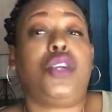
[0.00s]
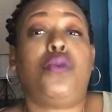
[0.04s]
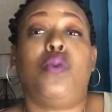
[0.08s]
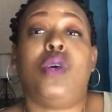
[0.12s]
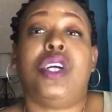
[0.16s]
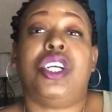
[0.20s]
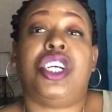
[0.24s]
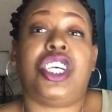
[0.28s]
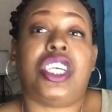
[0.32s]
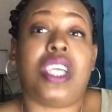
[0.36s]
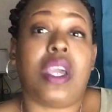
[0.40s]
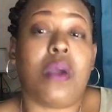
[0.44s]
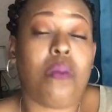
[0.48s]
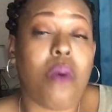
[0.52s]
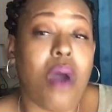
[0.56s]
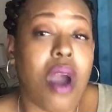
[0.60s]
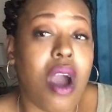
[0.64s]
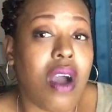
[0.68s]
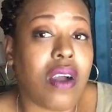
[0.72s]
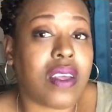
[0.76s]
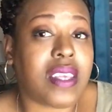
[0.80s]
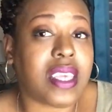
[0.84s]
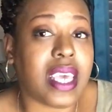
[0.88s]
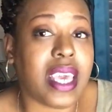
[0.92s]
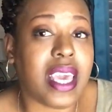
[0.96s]
When she
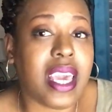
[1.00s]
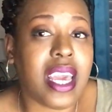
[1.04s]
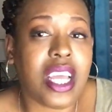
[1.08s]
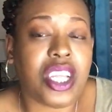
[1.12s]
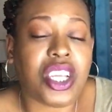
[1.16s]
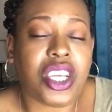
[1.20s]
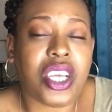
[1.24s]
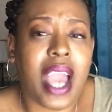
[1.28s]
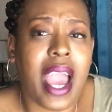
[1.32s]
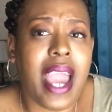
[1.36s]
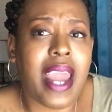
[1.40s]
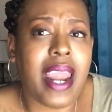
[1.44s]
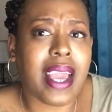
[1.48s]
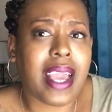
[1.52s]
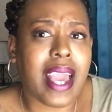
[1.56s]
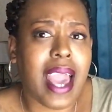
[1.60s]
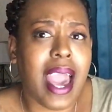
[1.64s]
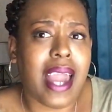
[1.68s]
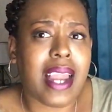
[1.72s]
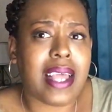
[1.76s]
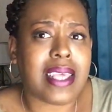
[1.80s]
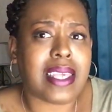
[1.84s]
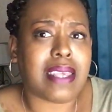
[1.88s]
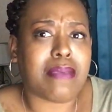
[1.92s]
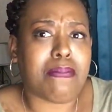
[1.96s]
walks in, China
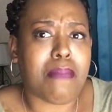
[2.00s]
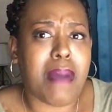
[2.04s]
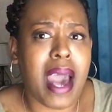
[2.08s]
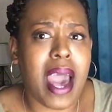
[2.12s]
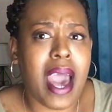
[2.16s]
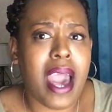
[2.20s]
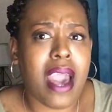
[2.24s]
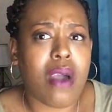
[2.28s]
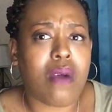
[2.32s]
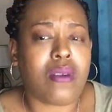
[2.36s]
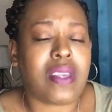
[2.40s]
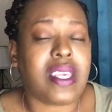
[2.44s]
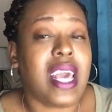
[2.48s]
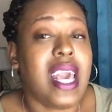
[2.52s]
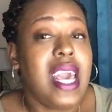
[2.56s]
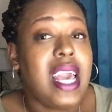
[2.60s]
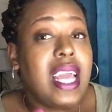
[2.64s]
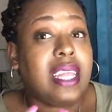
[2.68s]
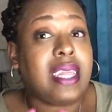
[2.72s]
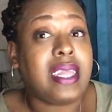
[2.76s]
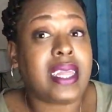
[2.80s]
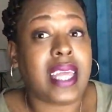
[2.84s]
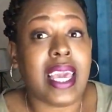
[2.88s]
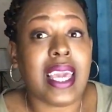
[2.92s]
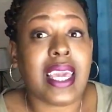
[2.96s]
kind of smiles,
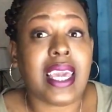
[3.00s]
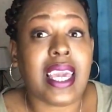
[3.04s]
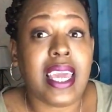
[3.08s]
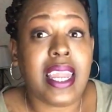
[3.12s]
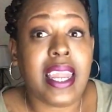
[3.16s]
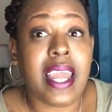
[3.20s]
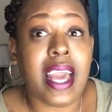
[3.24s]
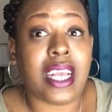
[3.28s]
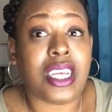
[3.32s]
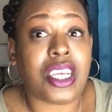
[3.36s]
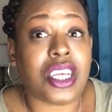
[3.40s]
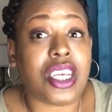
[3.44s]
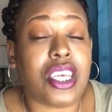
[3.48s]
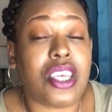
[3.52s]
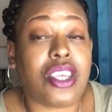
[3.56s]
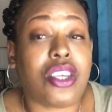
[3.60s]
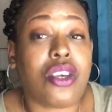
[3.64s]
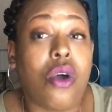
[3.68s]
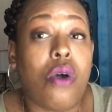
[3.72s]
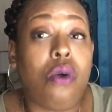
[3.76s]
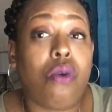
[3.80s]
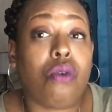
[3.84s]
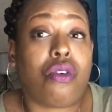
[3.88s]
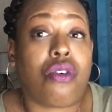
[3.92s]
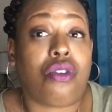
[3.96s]
thinking that she's
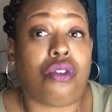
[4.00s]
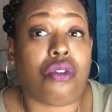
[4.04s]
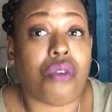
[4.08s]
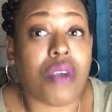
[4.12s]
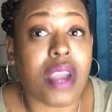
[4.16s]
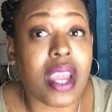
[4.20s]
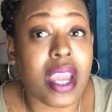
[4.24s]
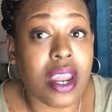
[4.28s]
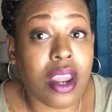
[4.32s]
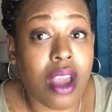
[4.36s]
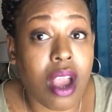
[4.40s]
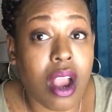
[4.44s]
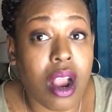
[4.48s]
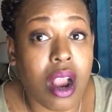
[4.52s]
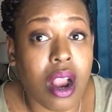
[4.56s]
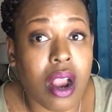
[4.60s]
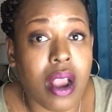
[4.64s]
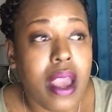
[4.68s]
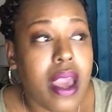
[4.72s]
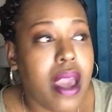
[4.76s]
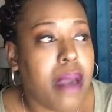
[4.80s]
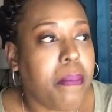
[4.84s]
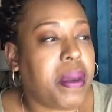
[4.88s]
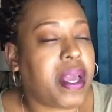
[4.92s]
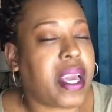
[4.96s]
gonna greet
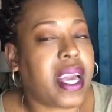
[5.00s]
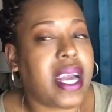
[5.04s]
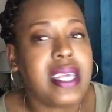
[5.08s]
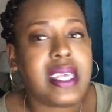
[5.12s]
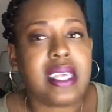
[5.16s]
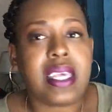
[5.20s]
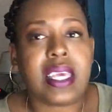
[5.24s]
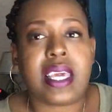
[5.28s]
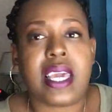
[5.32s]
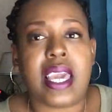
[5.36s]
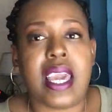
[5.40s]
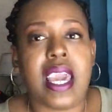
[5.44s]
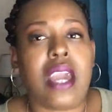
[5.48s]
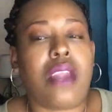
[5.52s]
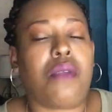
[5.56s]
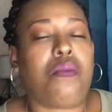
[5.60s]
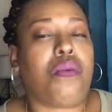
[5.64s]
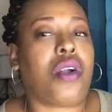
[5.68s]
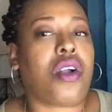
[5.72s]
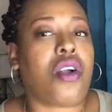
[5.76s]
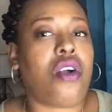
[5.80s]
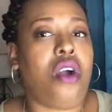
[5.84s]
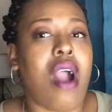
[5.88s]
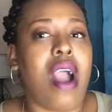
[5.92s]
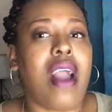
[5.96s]
her, because again,
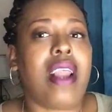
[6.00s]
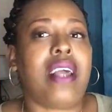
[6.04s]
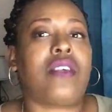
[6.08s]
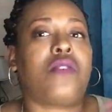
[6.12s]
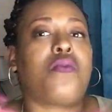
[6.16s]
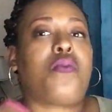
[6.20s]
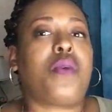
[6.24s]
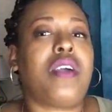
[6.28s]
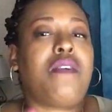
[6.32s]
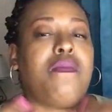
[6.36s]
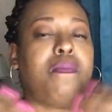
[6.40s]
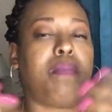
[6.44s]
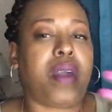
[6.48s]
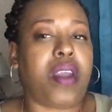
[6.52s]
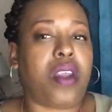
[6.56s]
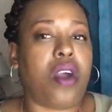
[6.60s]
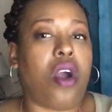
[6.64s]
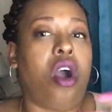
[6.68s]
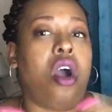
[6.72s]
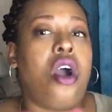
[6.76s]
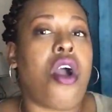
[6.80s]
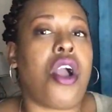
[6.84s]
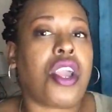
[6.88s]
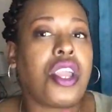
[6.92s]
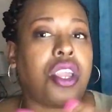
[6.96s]
regardless, we've been
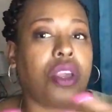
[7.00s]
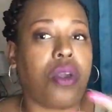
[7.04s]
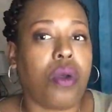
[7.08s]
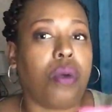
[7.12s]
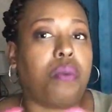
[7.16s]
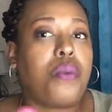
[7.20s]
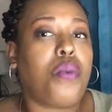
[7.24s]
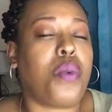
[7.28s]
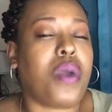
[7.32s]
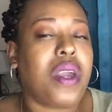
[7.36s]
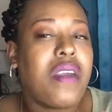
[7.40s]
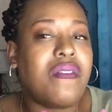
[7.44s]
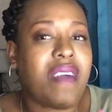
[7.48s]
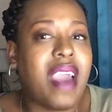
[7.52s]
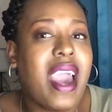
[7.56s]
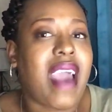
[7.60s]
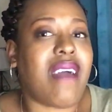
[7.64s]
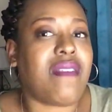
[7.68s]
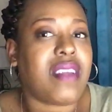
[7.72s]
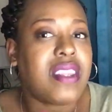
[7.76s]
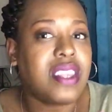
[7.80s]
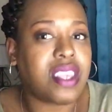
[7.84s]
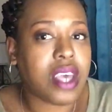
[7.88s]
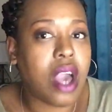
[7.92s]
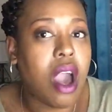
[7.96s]
arguing, we
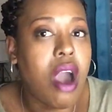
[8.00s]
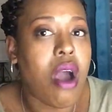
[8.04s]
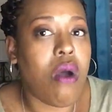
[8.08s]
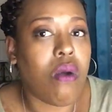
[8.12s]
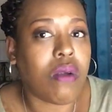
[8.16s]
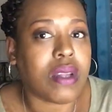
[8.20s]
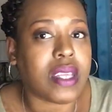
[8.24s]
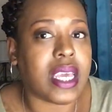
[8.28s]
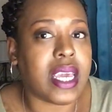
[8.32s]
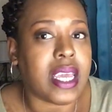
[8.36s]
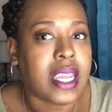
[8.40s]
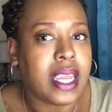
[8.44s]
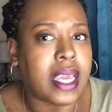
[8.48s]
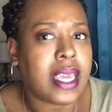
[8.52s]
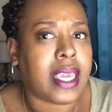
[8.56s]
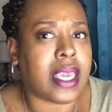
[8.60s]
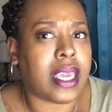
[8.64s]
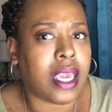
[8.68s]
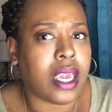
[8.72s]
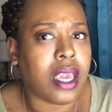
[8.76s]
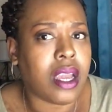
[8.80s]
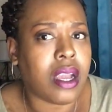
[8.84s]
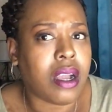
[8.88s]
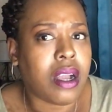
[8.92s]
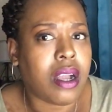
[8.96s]
haven't talked in a
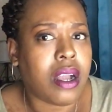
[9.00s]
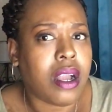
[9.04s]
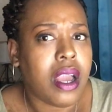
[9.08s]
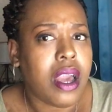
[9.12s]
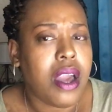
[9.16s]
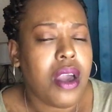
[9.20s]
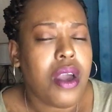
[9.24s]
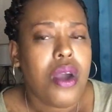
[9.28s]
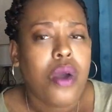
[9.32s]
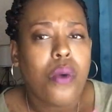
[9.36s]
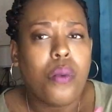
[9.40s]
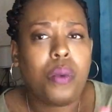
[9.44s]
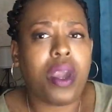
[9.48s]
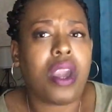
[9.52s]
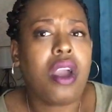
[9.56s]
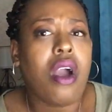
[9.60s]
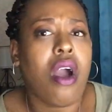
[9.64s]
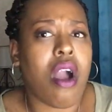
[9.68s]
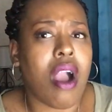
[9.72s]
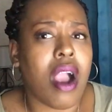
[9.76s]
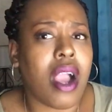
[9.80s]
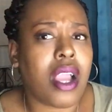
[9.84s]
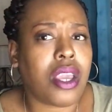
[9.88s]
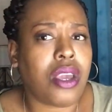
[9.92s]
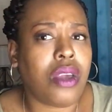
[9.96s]
year, we
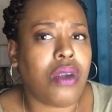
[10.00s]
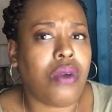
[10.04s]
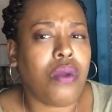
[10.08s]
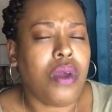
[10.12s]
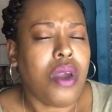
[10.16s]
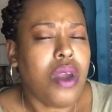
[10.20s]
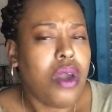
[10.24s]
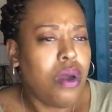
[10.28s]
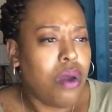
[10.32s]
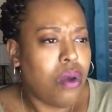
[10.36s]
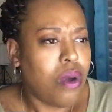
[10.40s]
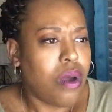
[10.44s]
argued.